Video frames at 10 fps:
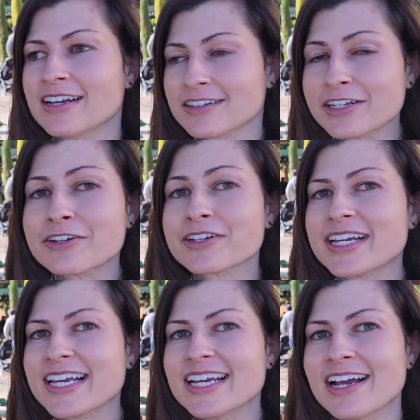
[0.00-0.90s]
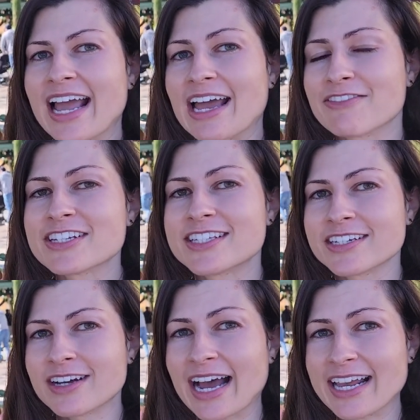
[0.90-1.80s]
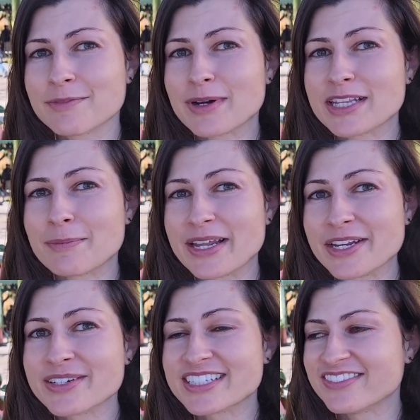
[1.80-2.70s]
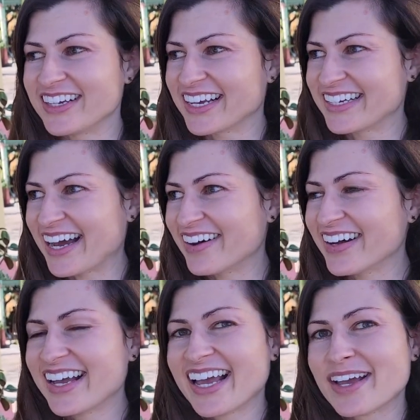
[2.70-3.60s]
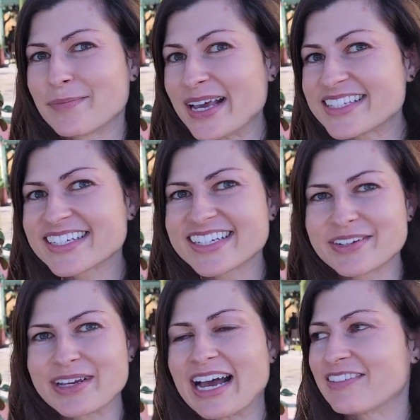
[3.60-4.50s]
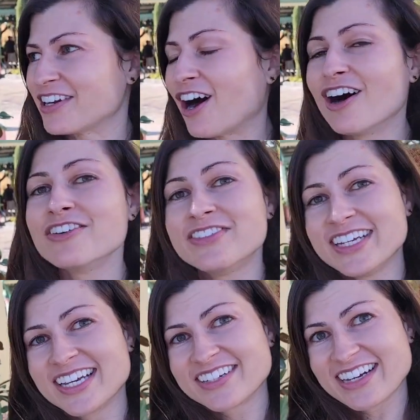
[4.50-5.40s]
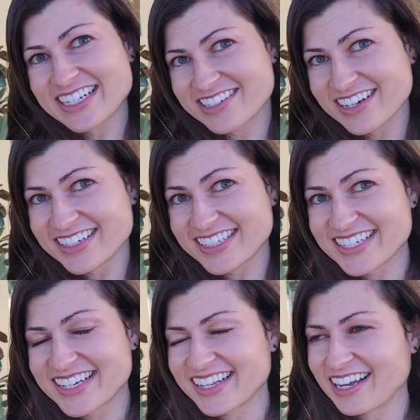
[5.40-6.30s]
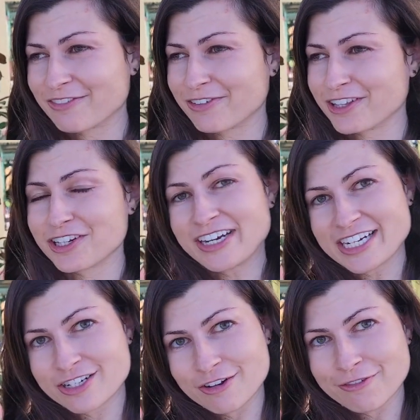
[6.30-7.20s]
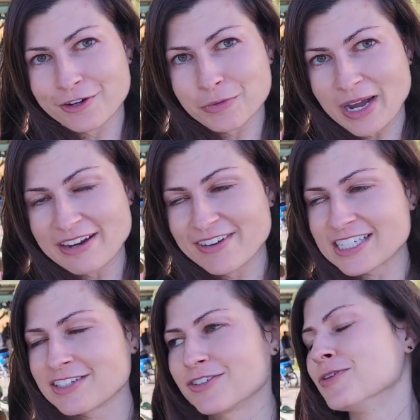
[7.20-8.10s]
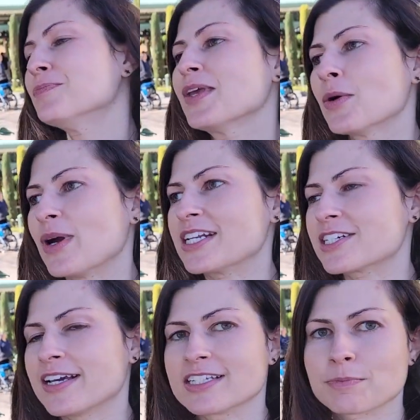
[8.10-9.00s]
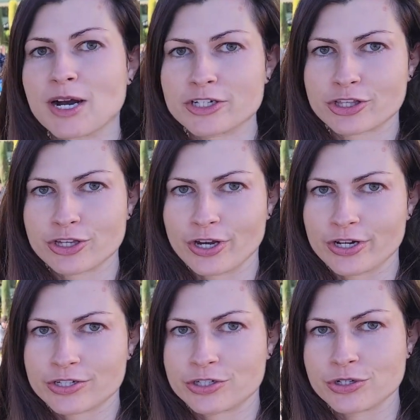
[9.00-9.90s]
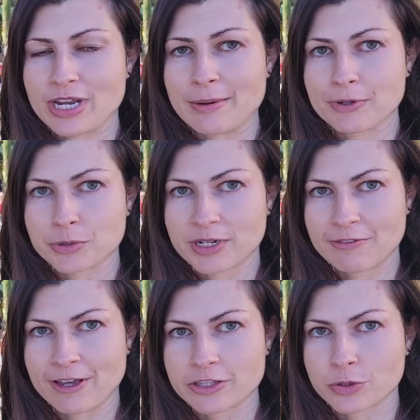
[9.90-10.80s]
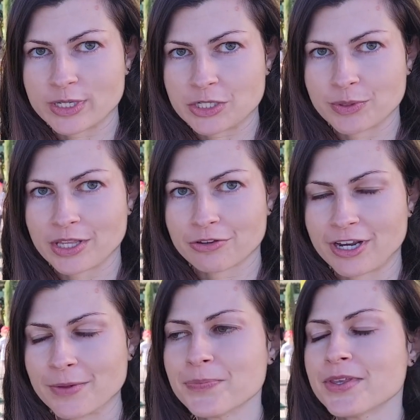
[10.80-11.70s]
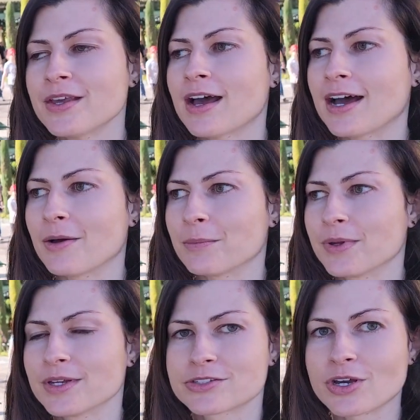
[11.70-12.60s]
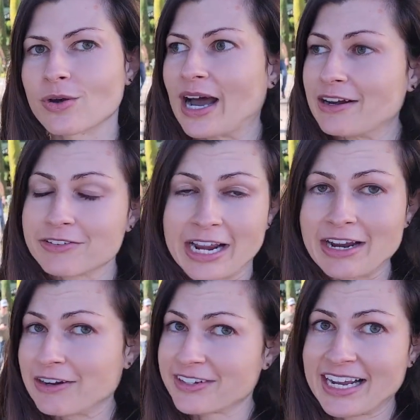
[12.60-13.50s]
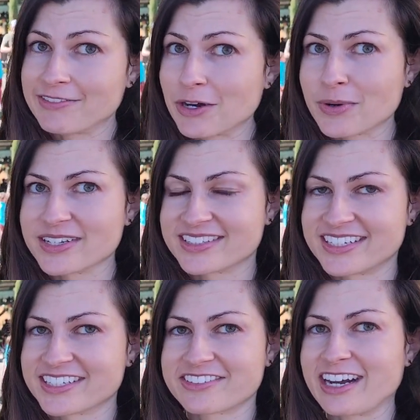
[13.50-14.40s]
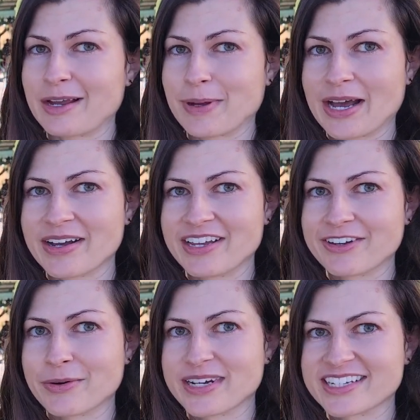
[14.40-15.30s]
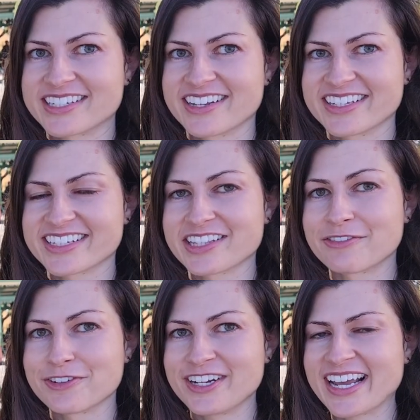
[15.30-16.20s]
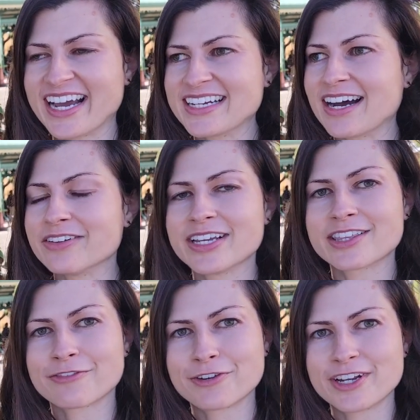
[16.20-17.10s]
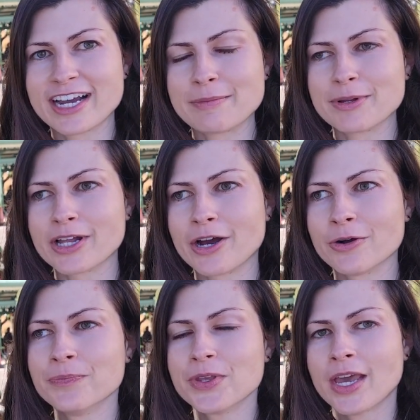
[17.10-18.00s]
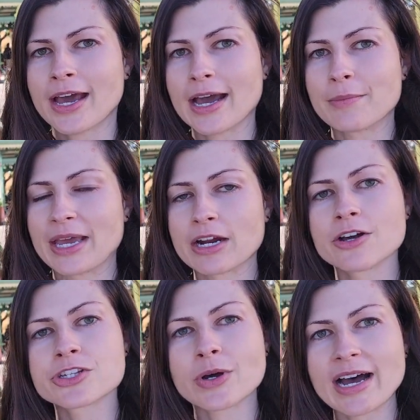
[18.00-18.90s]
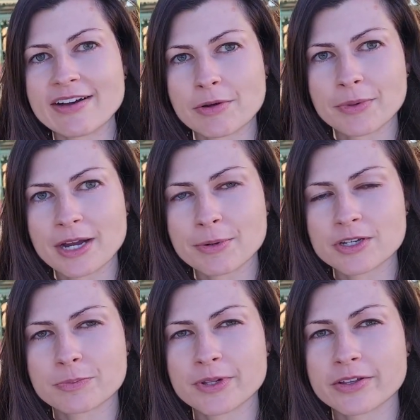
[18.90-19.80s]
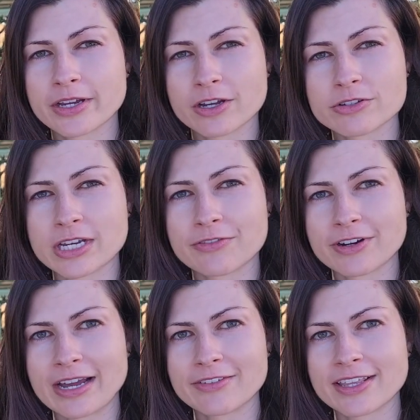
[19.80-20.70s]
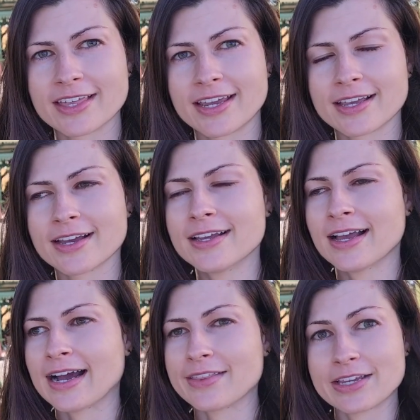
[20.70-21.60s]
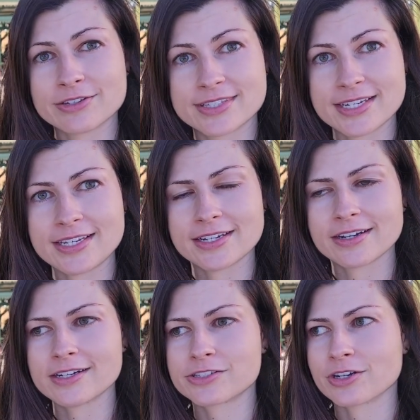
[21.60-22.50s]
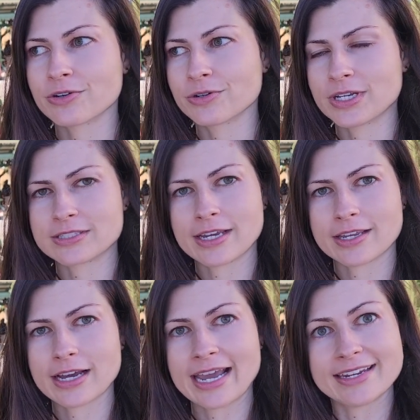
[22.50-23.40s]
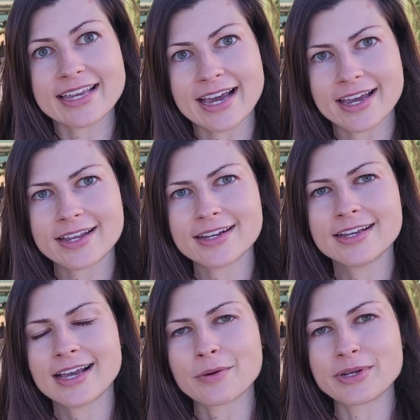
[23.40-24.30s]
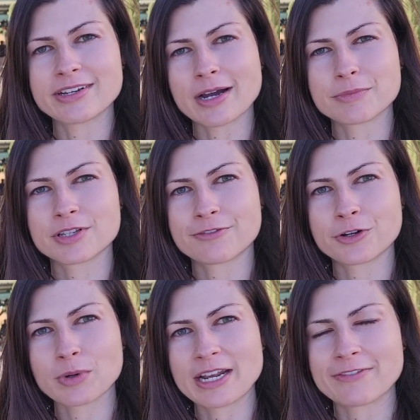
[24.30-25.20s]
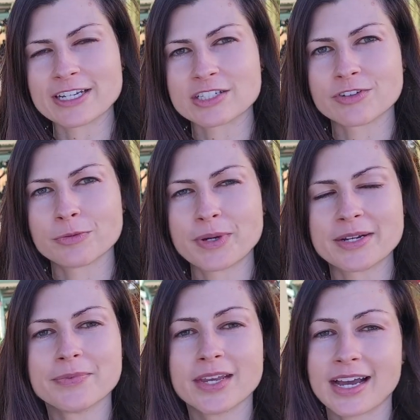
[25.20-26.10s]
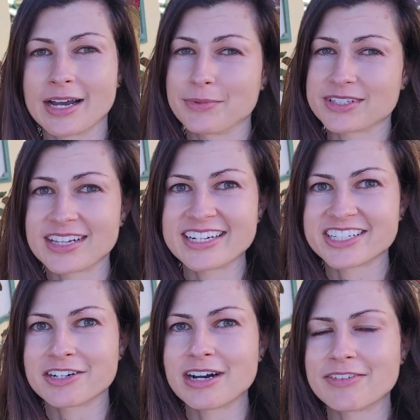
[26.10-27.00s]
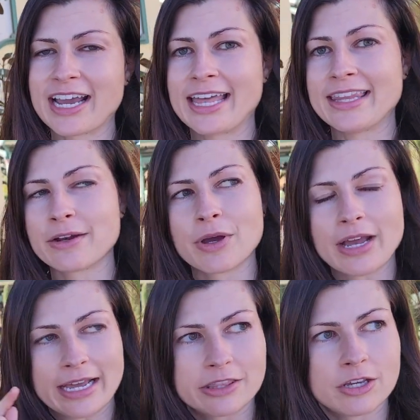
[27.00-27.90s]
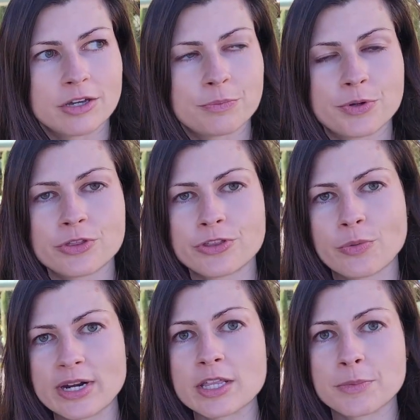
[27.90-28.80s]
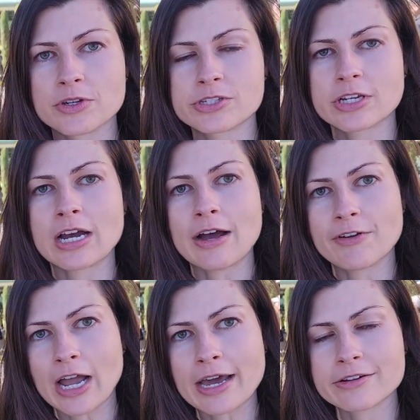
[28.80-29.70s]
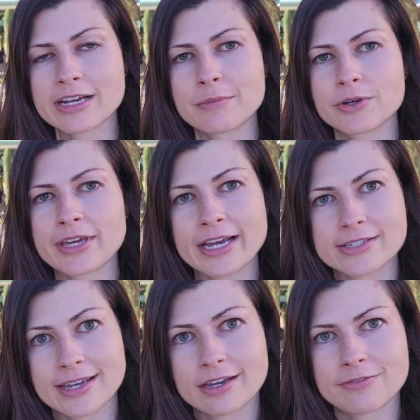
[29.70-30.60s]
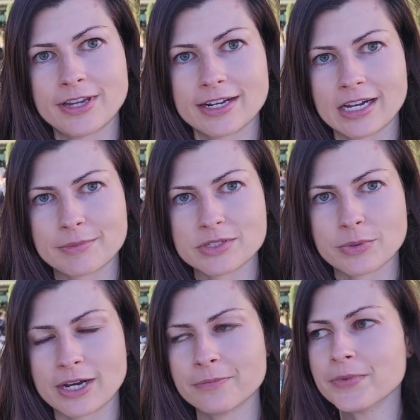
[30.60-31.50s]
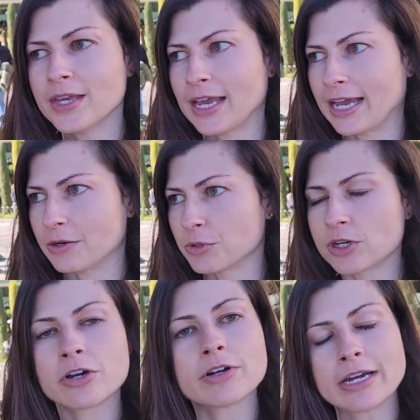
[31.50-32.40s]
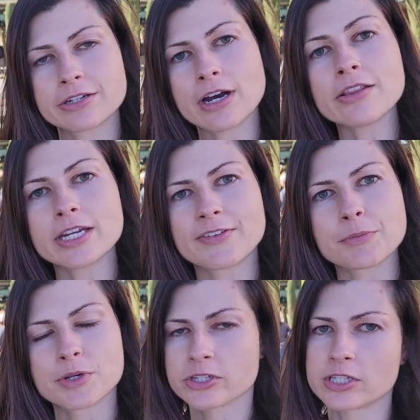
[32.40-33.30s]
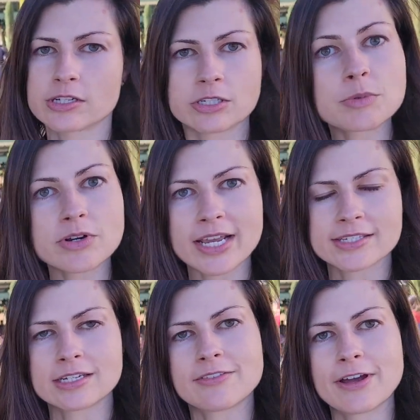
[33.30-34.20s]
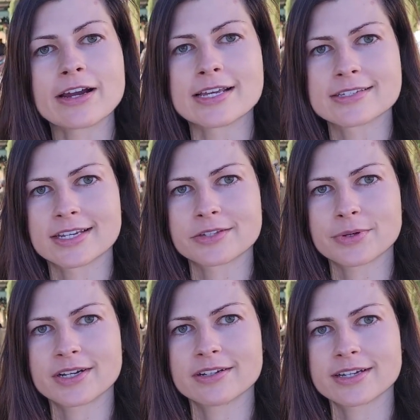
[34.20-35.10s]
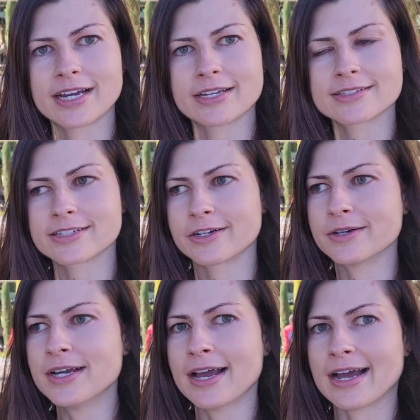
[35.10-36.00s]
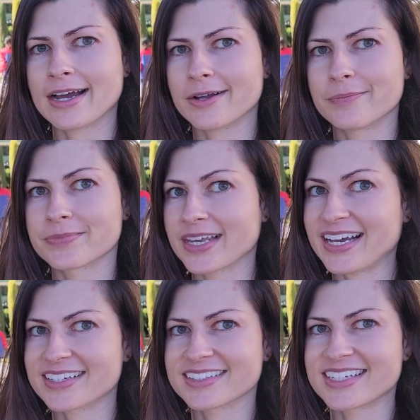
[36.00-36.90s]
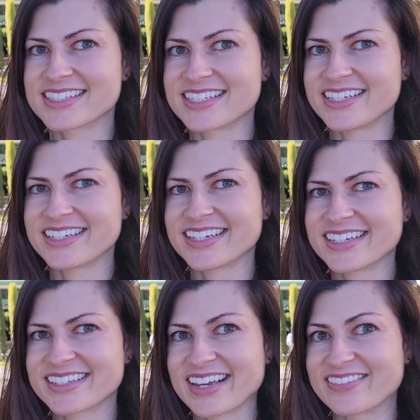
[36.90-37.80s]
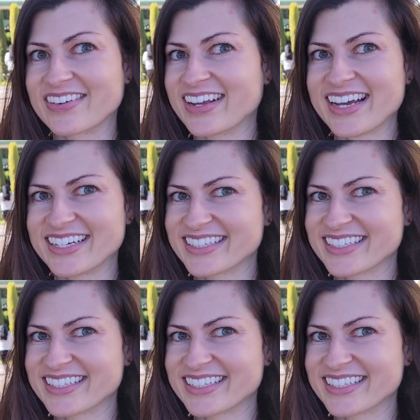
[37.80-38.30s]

Literally every single item on the menu is vegan now basically we have an all vegan restaurant in Disneyland for the duration of the Food and Wine Festival, which is March 3rd to April 25th, 2023. Um, so I don't, I really have no words to describe how I felt when I saw this on the foodie guide. I'll link the foodie guide below, um, and also I'll have a blog post below that goes over everything uh, that you see here. So it's like a handy guide when you come to the Food and Wine Festival. But um, there's a lot to go over. And then at the booth, one of the booths, Avocado Time booth, has a vegan item as well. And we'll go around to all the different booths, and there's some drinks and various things we're going to look at. So um, yeah, let's see what we got.